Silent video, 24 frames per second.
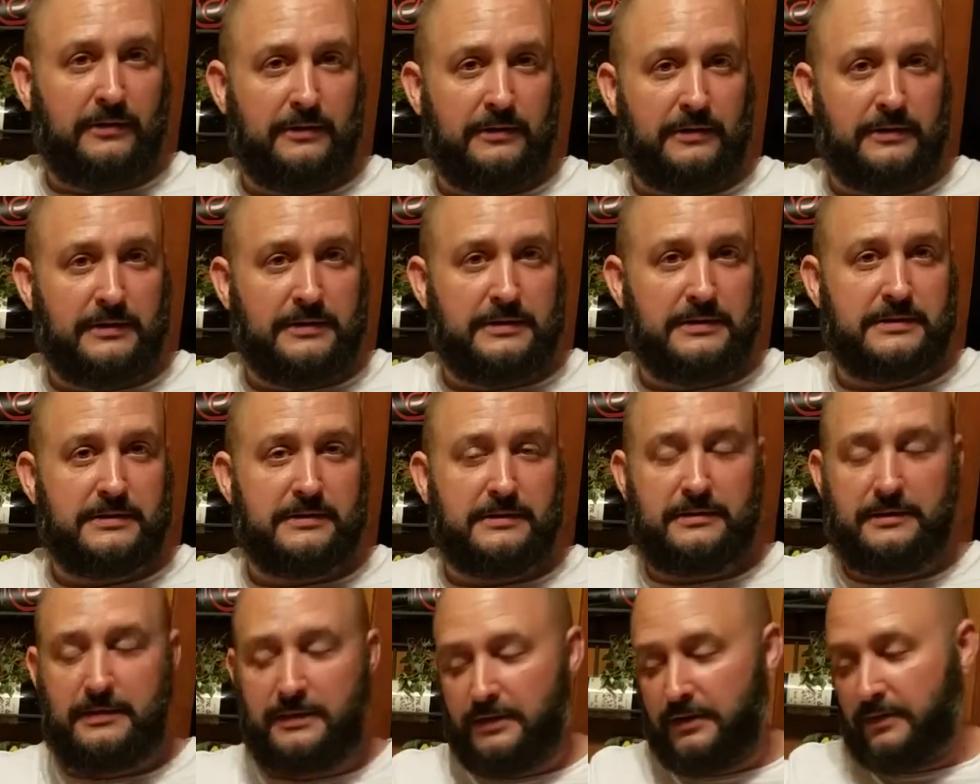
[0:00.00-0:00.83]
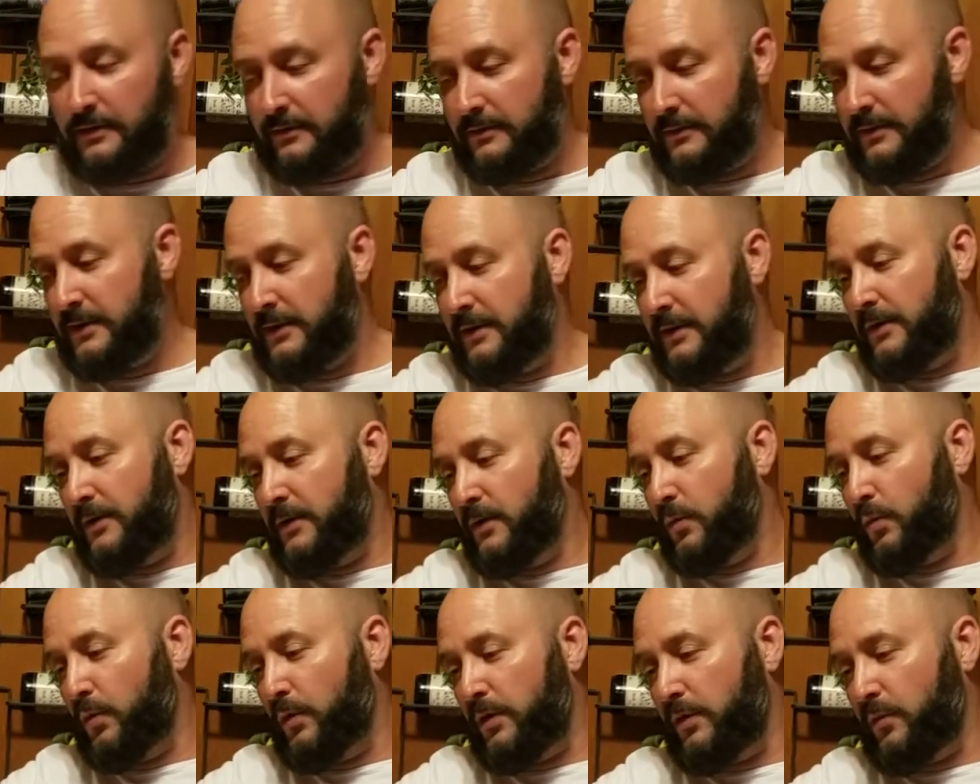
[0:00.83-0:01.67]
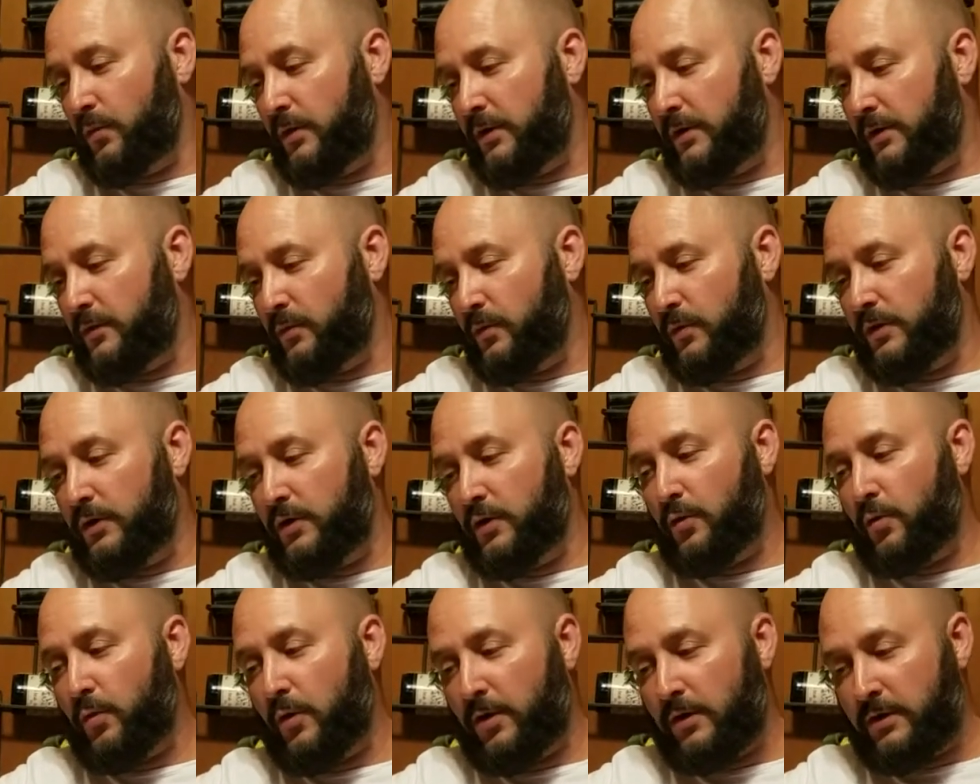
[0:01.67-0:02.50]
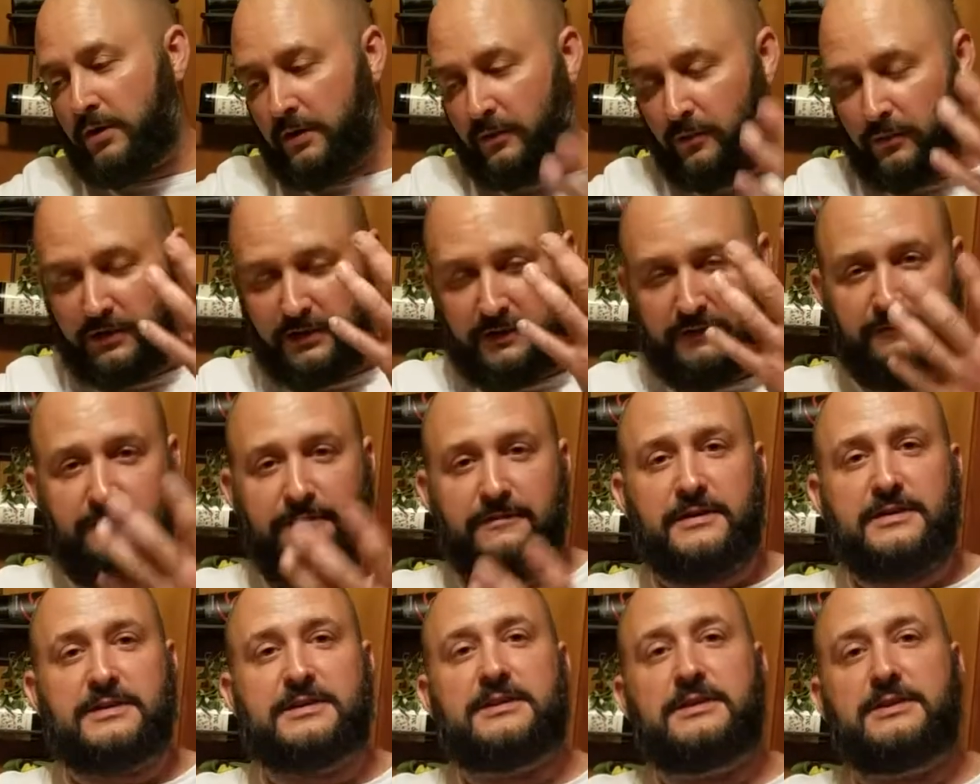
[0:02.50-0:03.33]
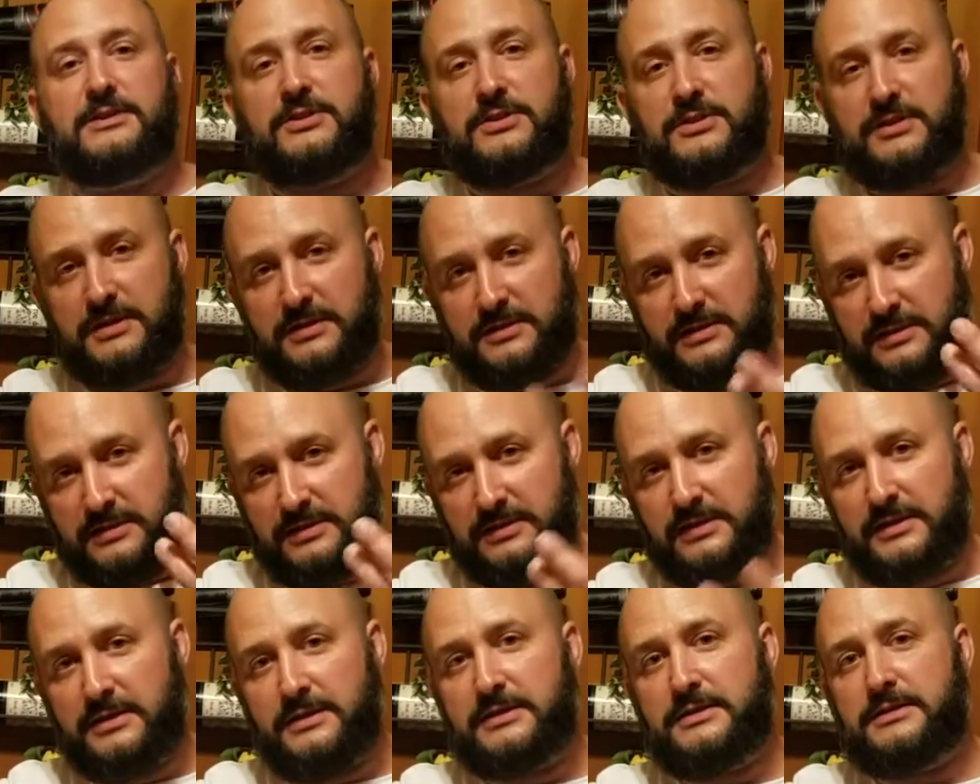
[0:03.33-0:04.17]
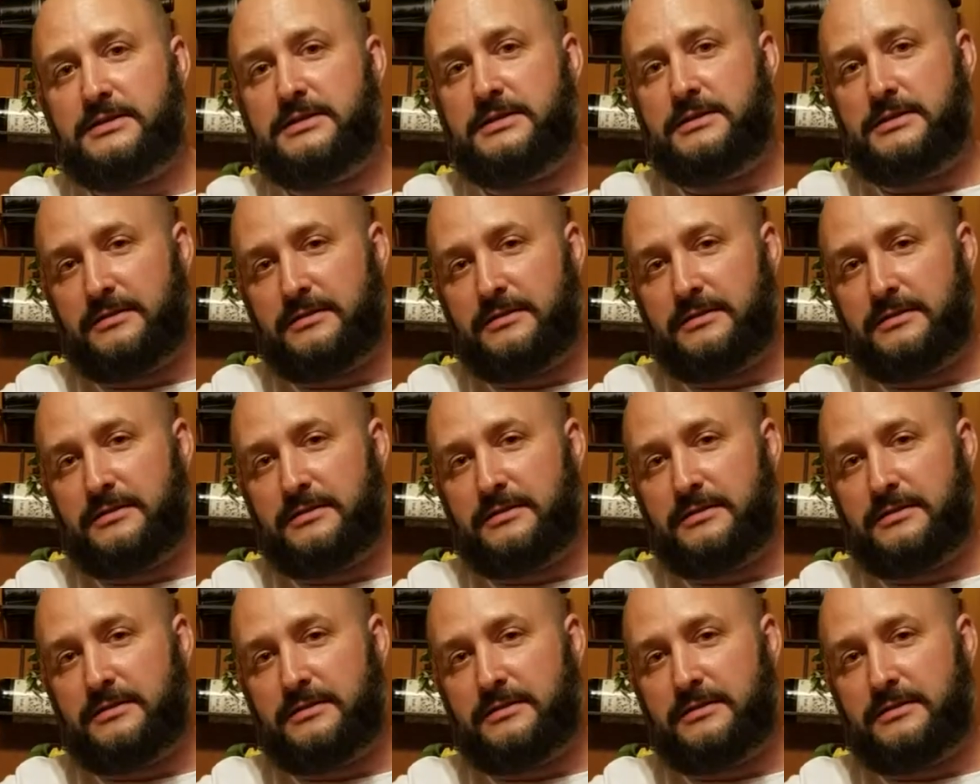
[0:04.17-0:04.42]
Because when you're working with a visage such as this,